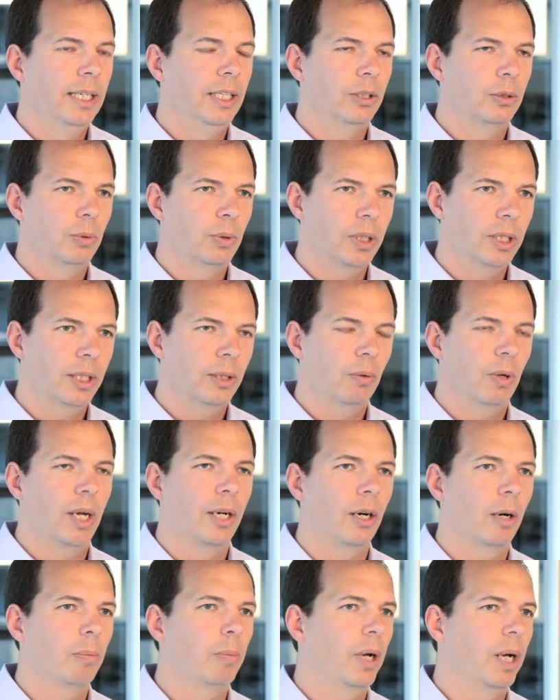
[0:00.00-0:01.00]
is really
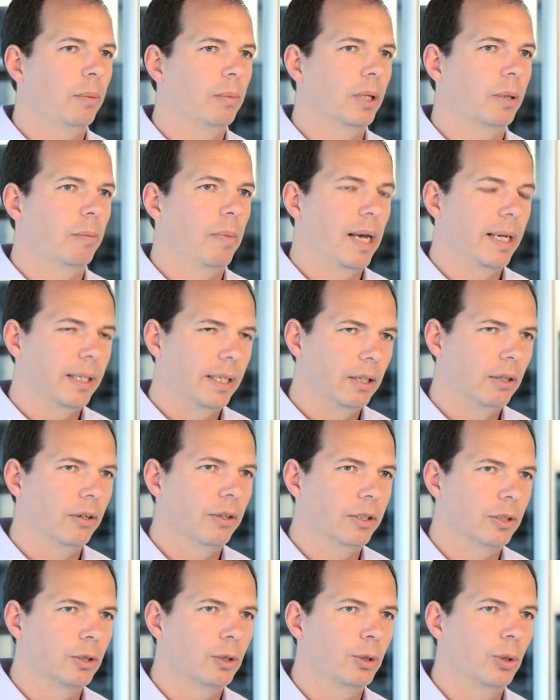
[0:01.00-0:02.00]
around our public mandate,
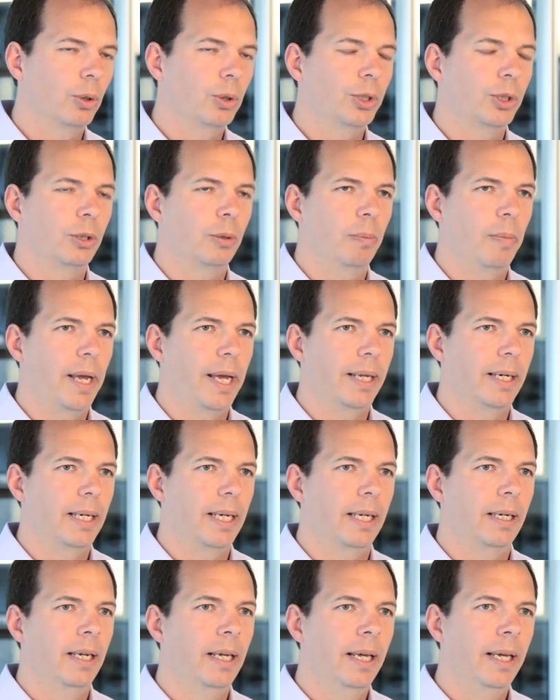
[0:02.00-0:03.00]
or the social
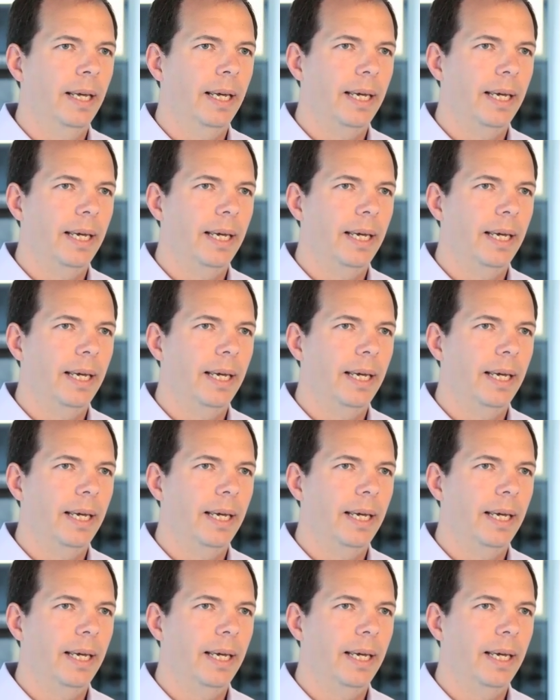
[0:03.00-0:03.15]
mandate,